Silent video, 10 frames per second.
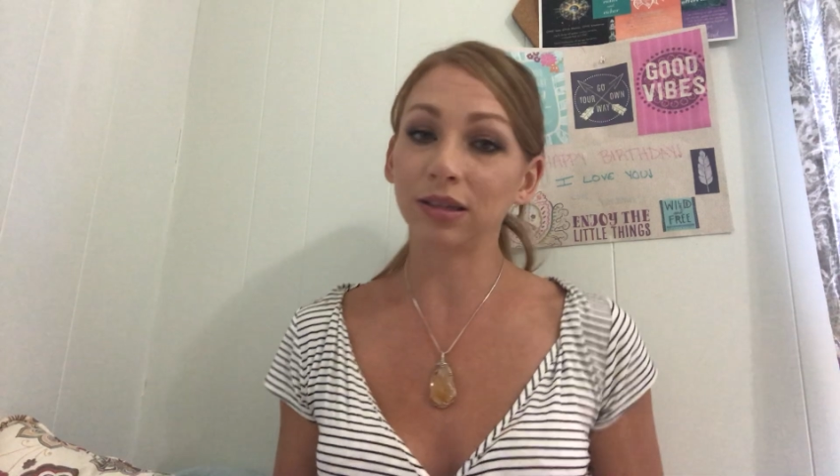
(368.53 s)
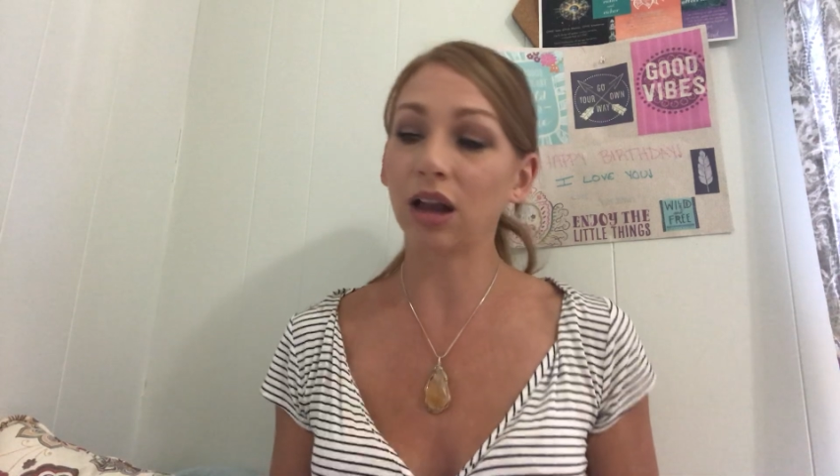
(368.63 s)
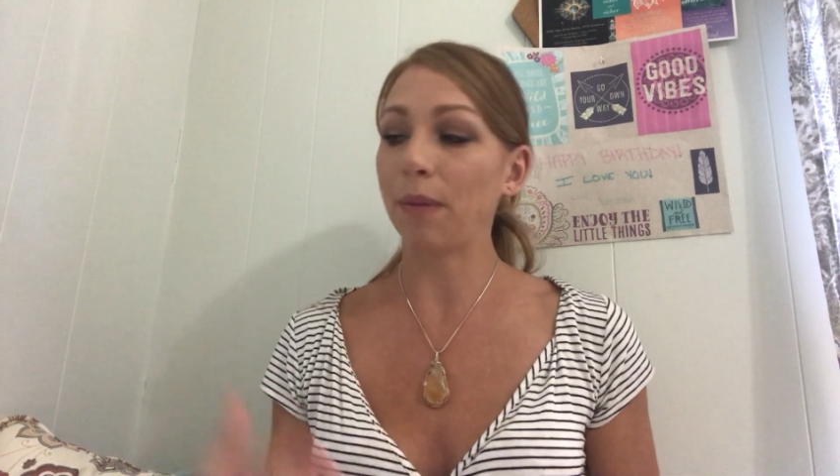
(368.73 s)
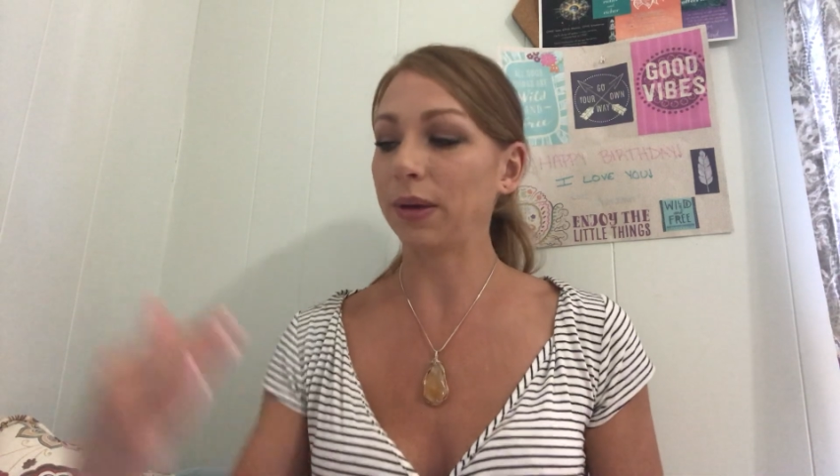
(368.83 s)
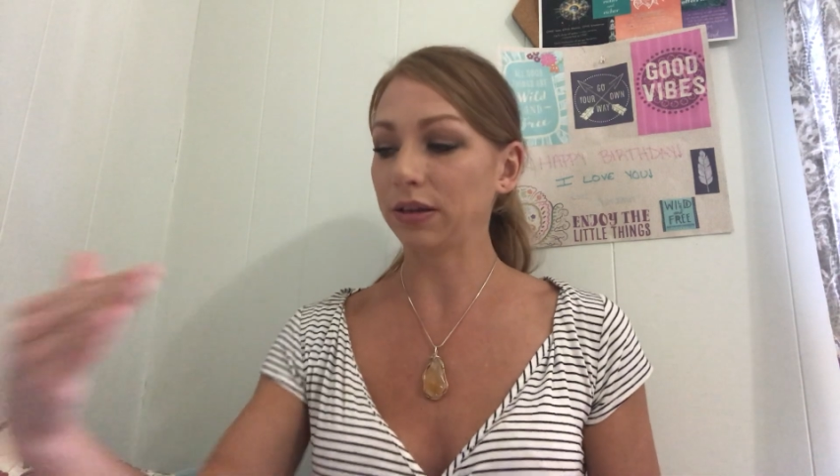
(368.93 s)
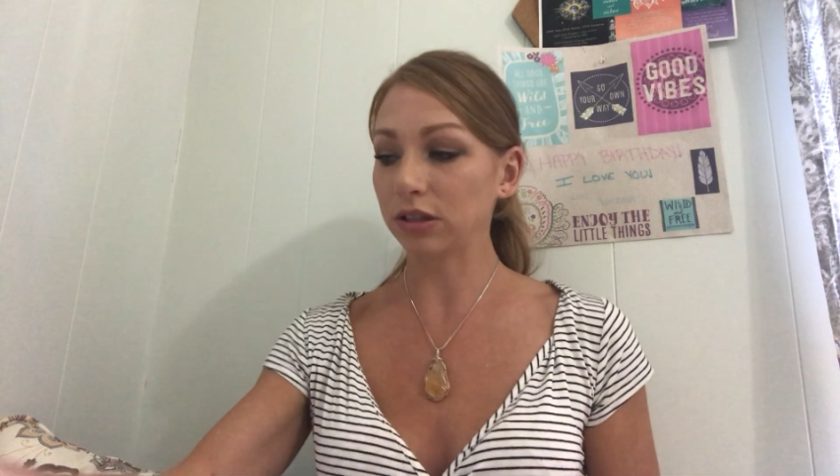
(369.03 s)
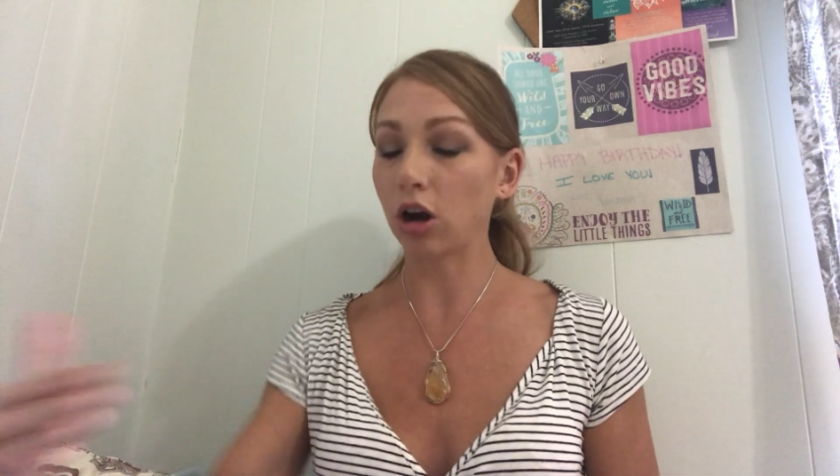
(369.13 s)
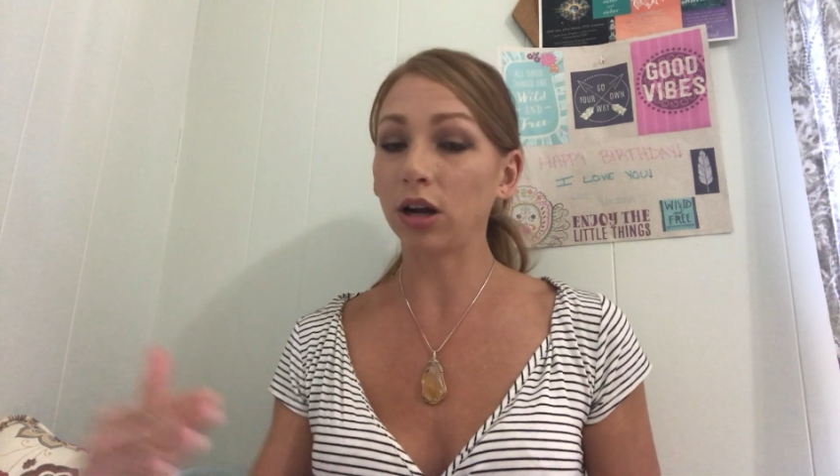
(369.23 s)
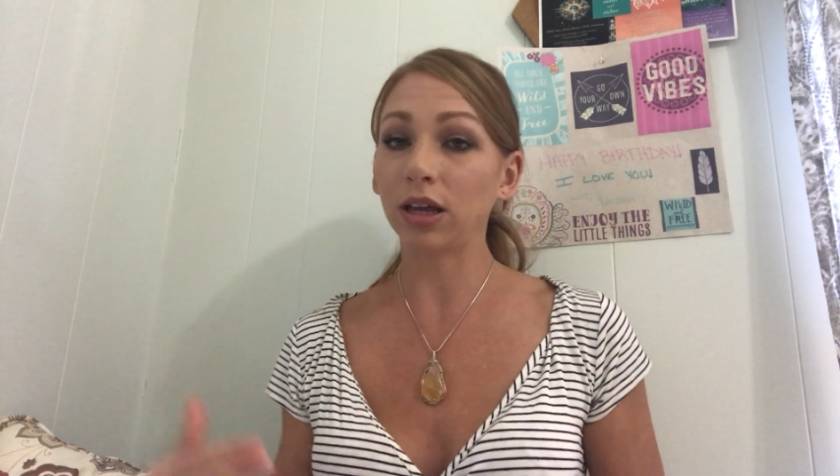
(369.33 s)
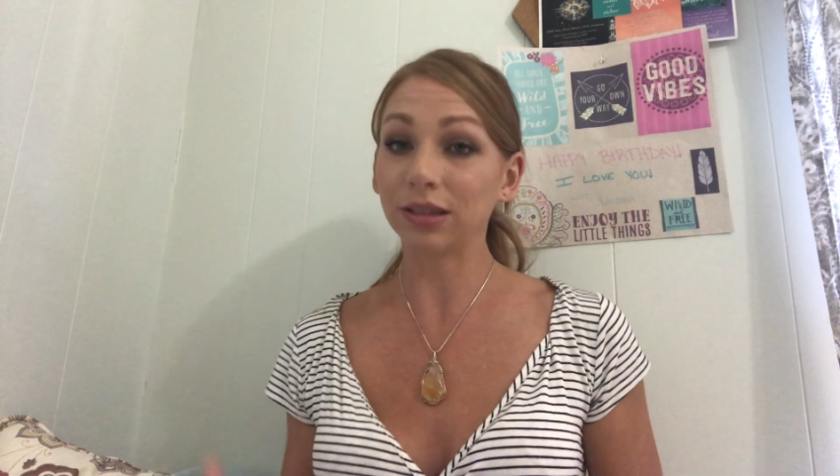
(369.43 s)
and
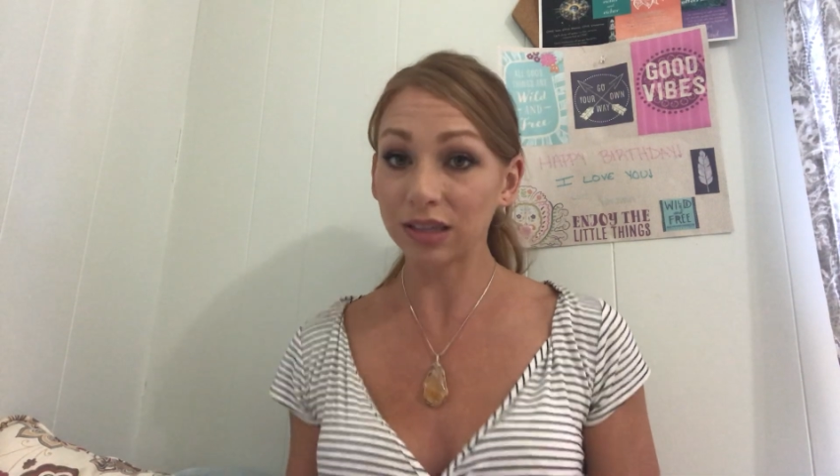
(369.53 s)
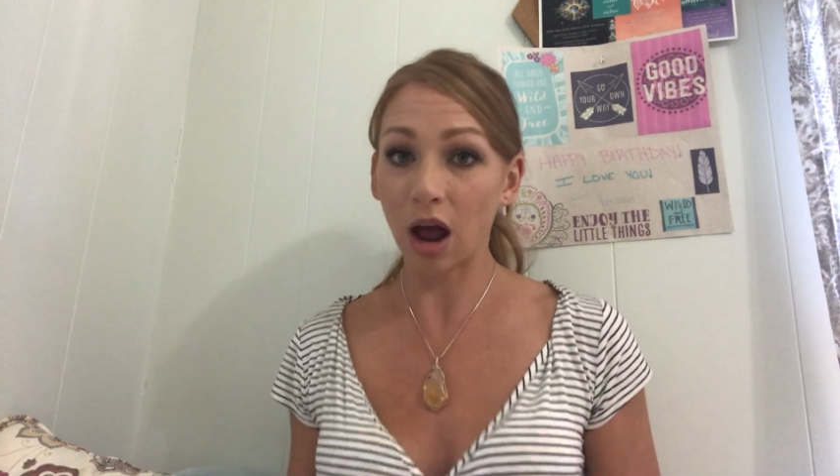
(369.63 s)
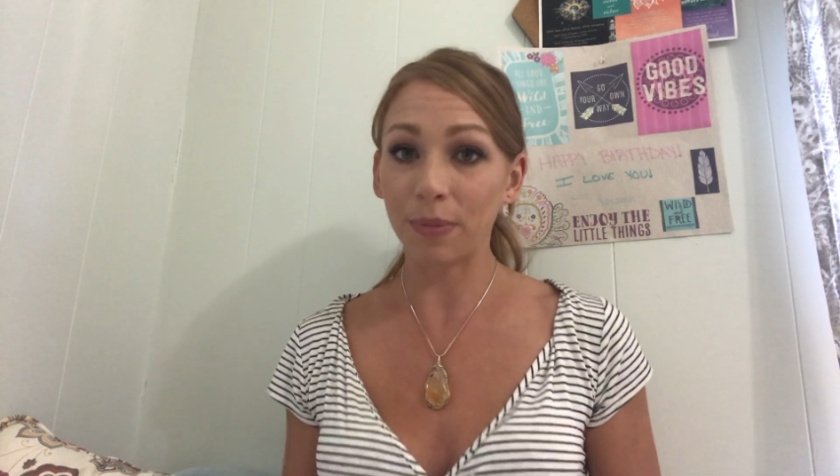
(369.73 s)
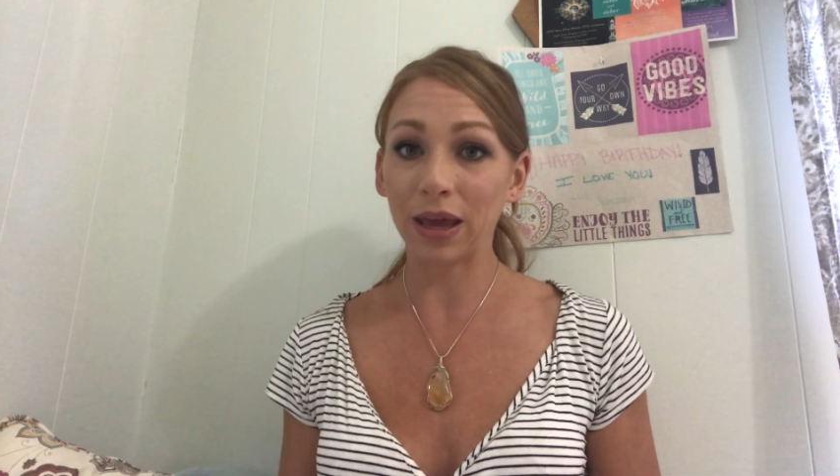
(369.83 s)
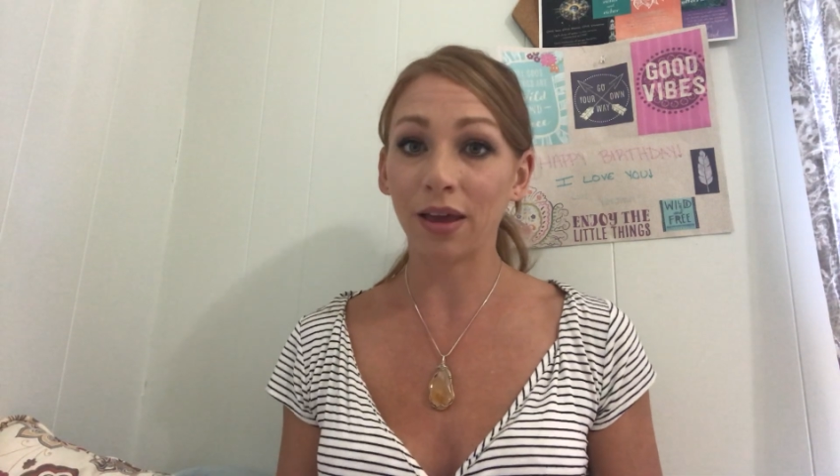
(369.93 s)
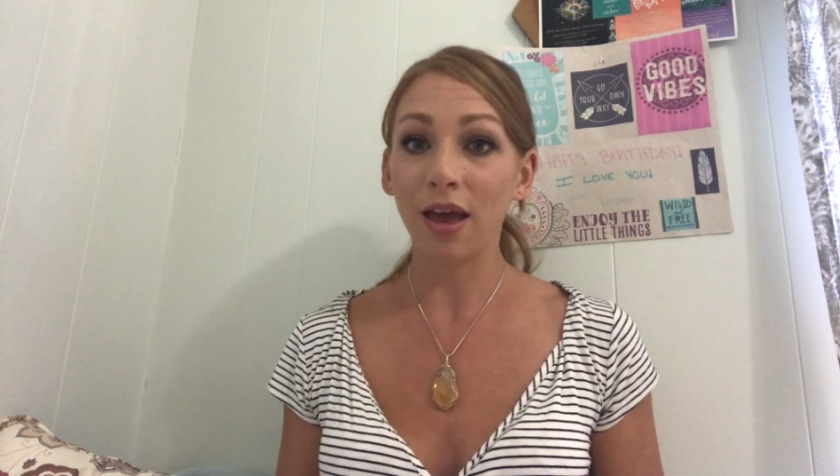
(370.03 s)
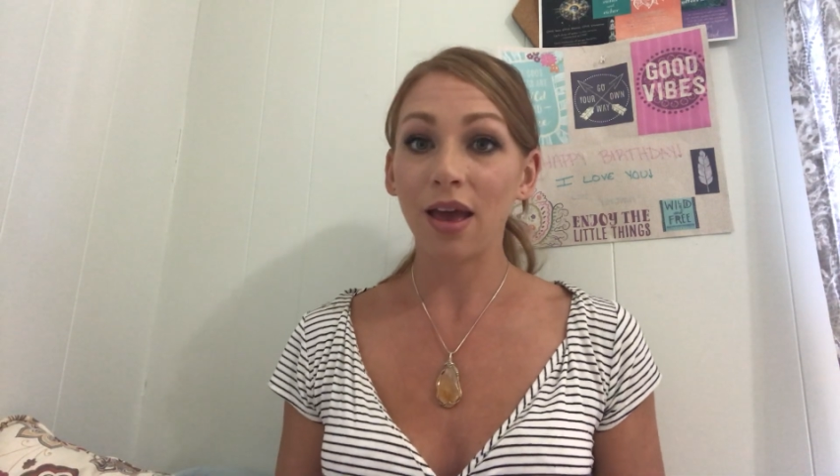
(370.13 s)
stopping.